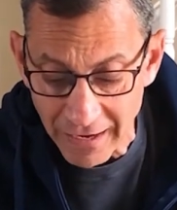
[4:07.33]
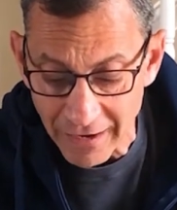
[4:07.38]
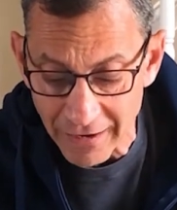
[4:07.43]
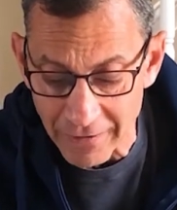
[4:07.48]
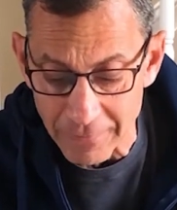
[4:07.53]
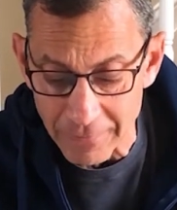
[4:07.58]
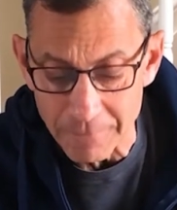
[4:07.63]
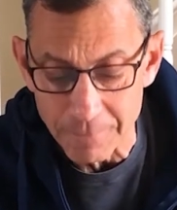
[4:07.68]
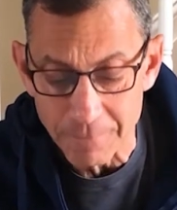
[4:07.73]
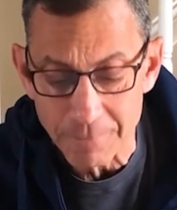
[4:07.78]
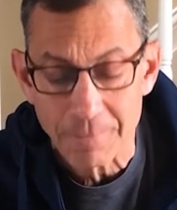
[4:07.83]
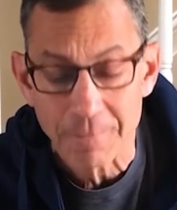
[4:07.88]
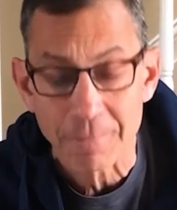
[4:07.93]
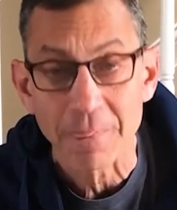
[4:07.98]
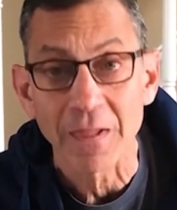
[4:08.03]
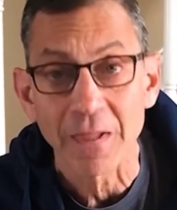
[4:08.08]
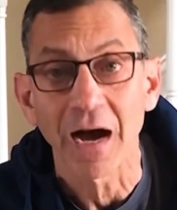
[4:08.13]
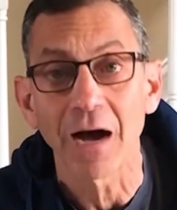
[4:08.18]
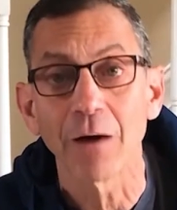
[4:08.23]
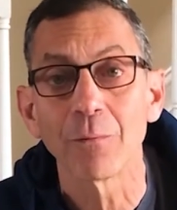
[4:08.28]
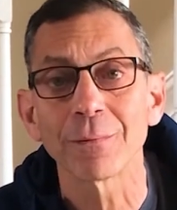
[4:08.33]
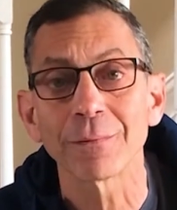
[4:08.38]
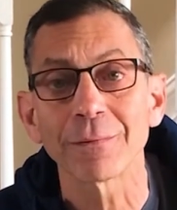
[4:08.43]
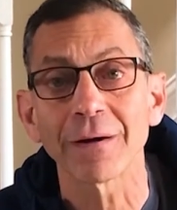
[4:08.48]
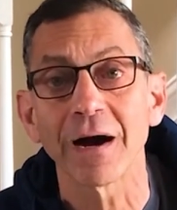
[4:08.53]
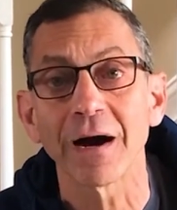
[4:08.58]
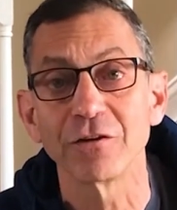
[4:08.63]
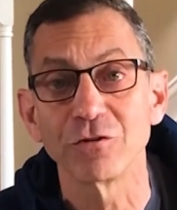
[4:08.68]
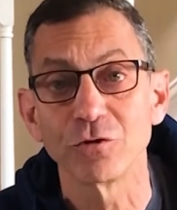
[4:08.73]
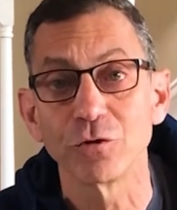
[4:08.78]
Um, I,
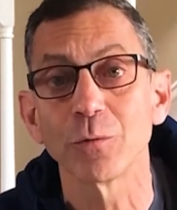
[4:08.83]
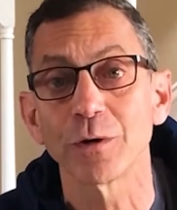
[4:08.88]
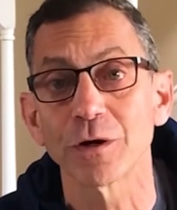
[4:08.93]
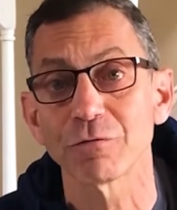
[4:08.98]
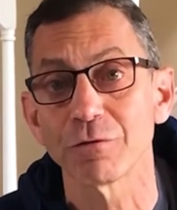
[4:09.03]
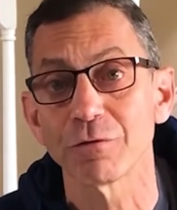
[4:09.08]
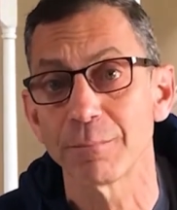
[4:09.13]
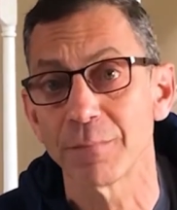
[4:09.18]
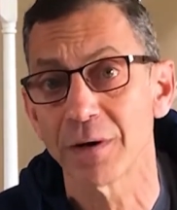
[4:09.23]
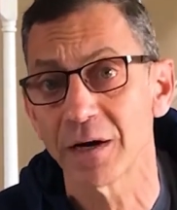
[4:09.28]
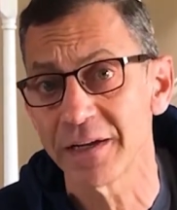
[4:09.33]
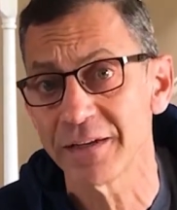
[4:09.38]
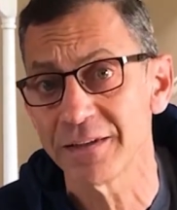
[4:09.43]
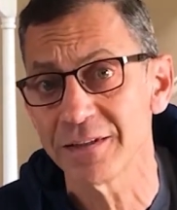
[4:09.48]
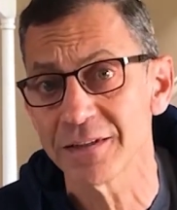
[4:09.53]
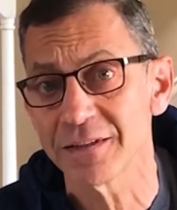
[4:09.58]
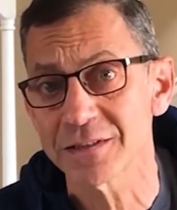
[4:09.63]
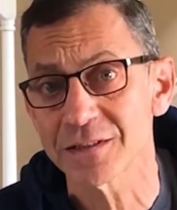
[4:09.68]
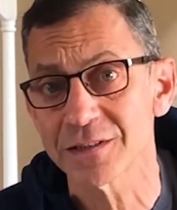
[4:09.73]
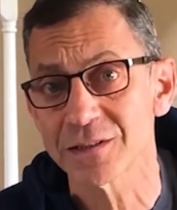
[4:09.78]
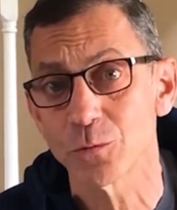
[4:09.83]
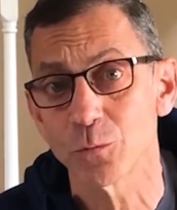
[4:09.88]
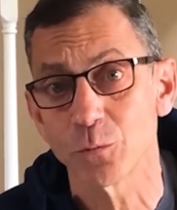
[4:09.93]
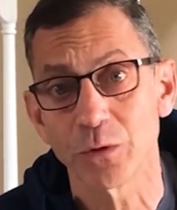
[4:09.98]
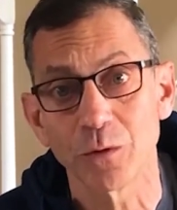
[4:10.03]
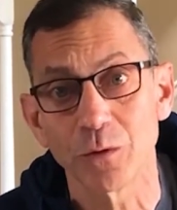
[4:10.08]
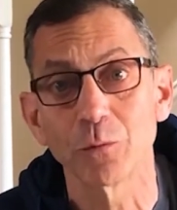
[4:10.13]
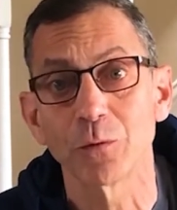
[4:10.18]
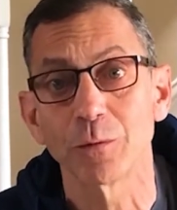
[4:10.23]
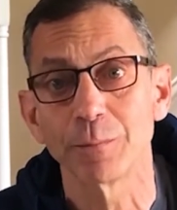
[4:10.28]
I do want to remind us,
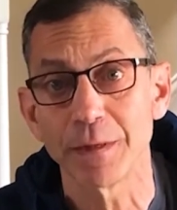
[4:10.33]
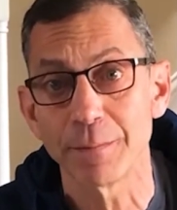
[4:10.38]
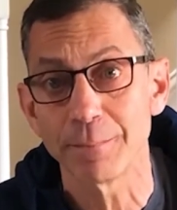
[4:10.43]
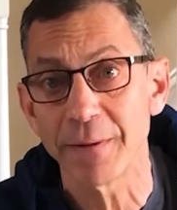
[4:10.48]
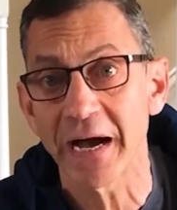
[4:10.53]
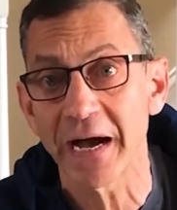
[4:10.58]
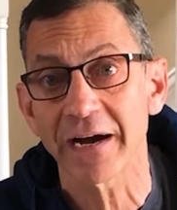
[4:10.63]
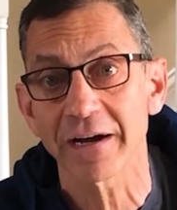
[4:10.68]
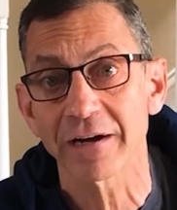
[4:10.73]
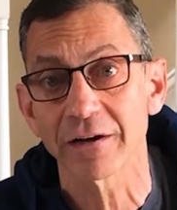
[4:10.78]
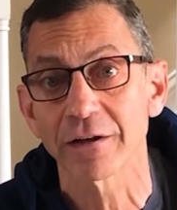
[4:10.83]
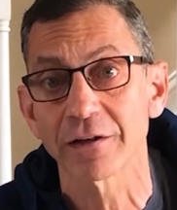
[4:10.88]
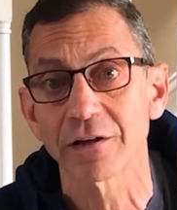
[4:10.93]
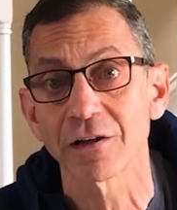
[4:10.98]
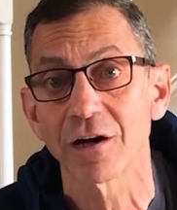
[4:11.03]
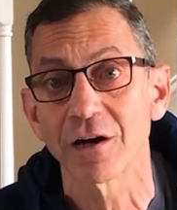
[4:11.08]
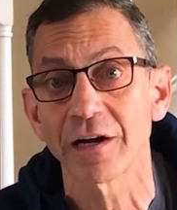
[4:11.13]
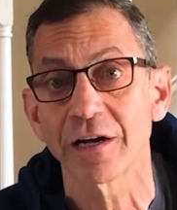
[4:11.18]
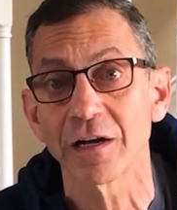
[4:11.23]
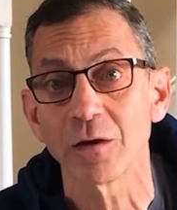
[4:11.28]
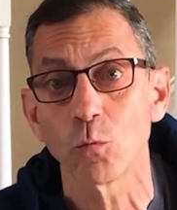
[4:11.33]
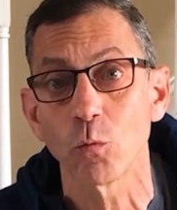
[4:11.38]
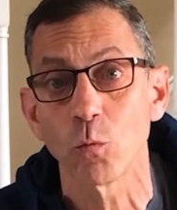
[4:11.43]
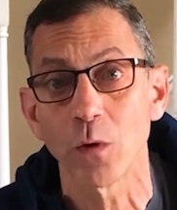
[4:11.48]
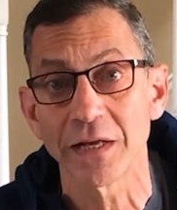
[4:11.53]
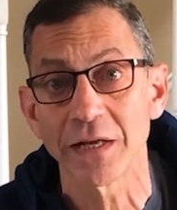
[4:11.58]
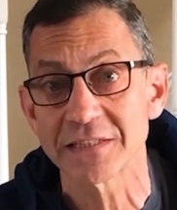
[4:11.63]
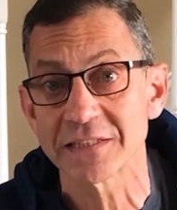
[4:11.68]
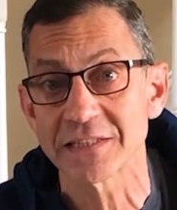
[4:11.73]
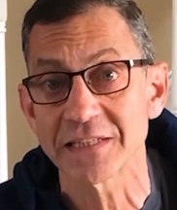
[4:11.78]
we will be back online
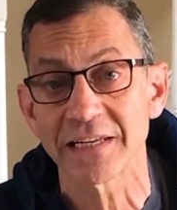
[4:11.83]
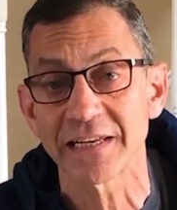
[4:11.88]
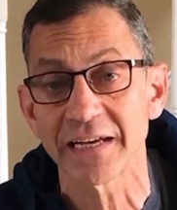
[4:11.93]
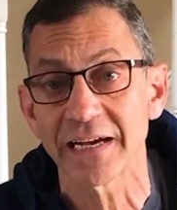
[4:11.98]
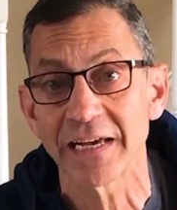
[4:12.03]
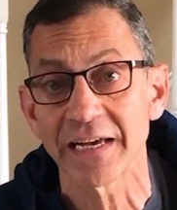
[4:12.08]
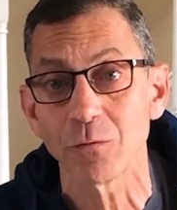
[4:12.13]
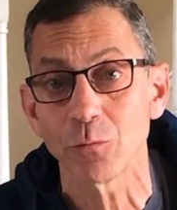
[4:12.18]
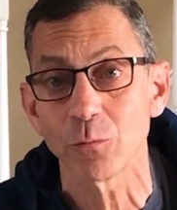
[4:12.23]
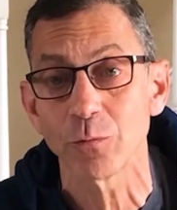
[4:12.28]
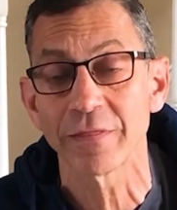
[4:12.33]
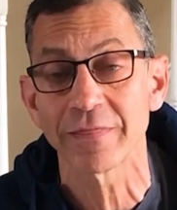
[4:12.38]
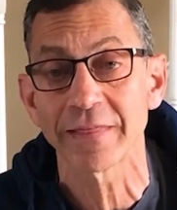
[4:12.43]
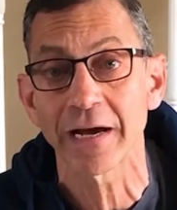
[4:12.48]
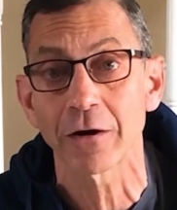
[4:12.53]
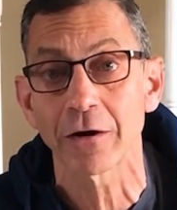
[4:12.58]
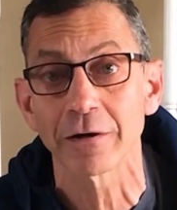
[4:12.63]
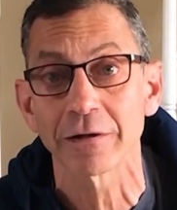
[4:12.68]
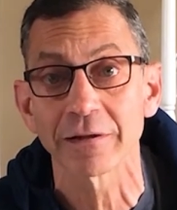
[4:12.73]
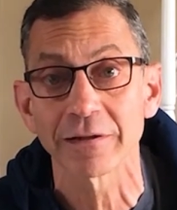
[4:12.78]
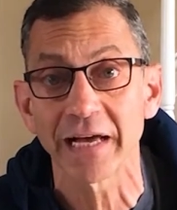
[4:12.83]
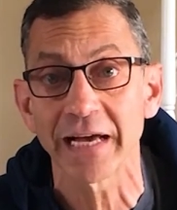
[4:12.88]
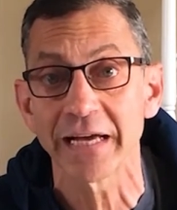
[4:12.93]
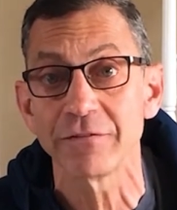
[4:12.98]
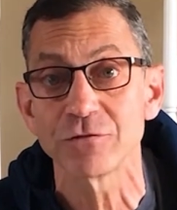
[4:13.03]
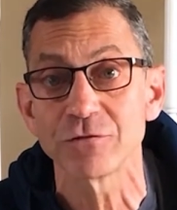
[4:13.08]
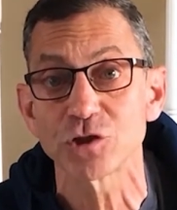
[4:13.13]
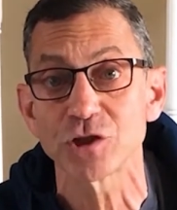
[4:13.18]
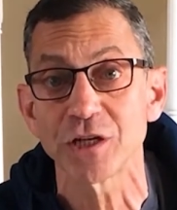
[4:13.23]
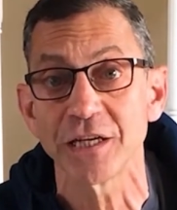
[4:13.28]
Wednesday night with our
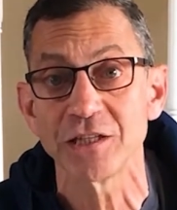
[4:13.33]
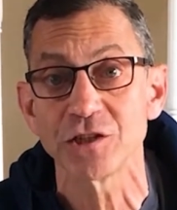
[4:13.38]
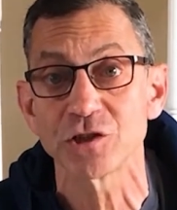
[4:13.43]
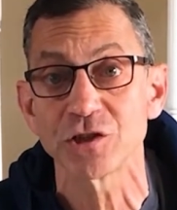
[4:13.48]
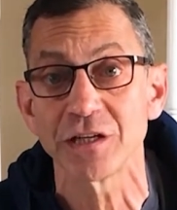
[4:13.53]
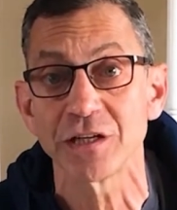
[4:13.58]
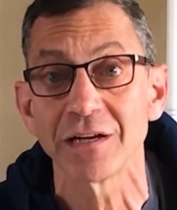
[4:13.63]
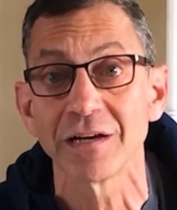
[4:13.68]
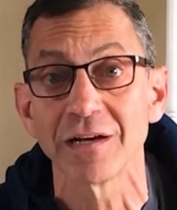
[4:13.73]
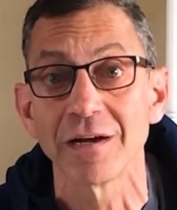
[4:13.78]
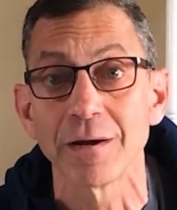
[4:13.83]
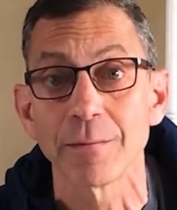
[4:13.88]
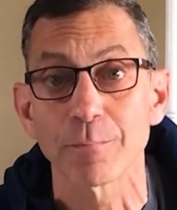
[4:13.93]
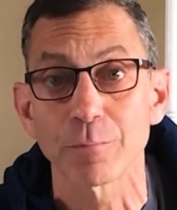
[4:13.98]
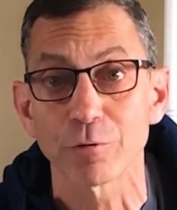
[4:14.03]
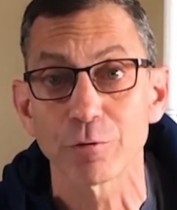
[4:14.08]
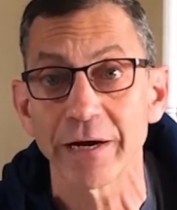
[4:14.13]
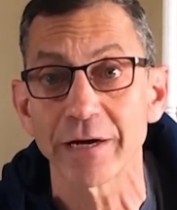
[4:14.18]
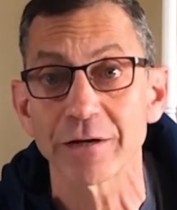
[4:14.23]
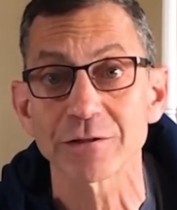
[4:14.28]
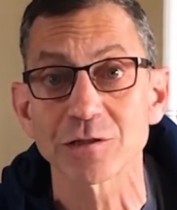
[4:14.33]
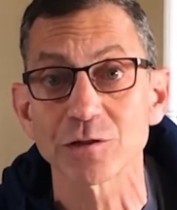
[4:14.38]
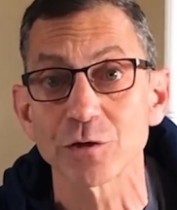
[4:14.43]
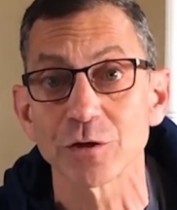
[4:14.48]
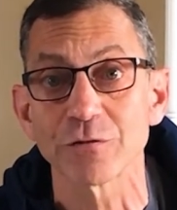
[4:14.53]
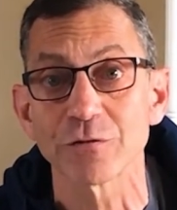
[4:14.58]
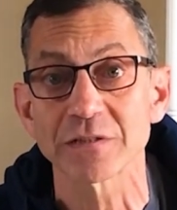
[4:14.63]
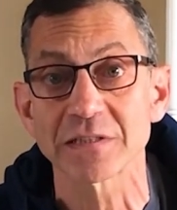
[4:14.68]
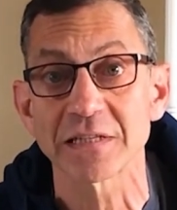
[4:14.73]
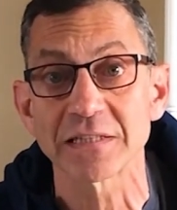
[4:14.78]
life-changing prayer
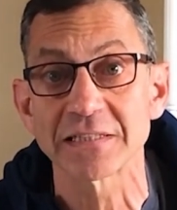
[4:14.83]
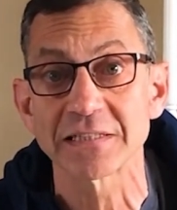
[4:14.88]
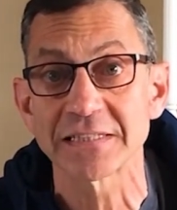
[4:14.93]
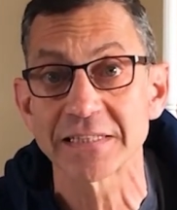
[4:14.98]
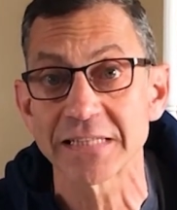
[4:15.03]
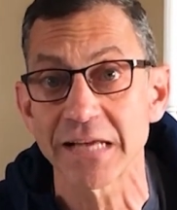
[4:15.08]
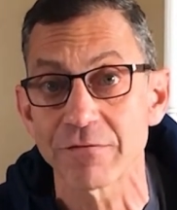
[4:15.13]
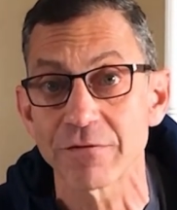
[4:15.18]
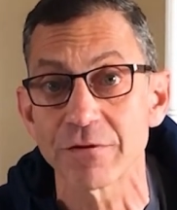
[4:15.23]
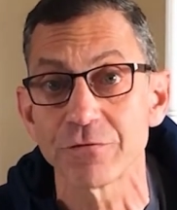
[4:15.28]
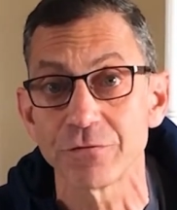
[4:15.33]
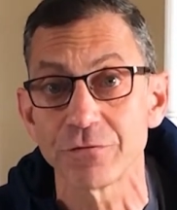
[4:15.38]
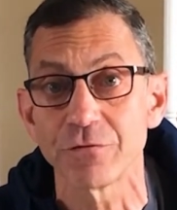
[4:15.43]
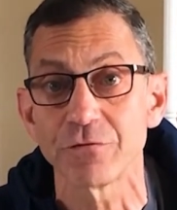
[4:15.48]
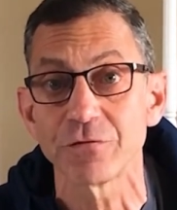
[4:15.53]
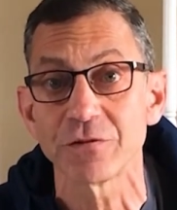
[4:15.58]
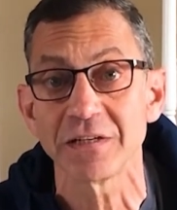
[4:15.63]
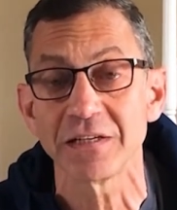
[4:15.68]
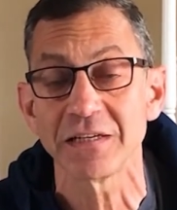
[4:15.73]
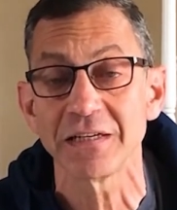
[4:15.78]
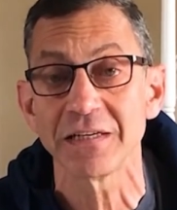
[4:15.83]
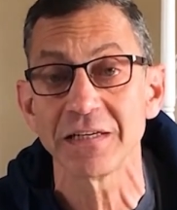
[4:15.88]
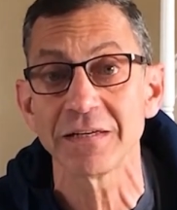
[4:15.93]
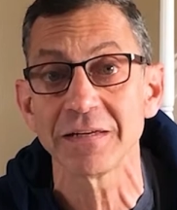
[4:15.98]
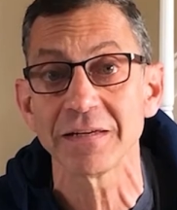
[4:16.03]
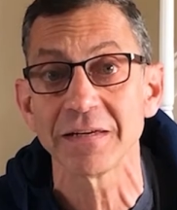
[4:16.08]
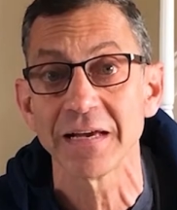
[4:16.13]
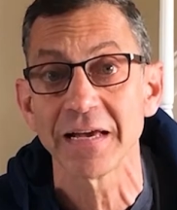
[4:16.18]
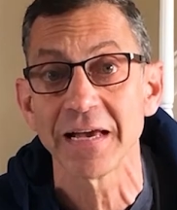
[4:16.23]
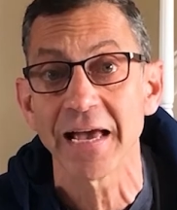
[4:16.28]
service at seven
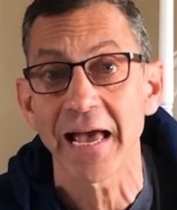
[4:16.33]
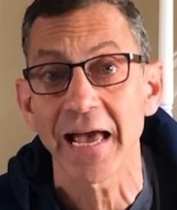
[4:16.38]
fifteen,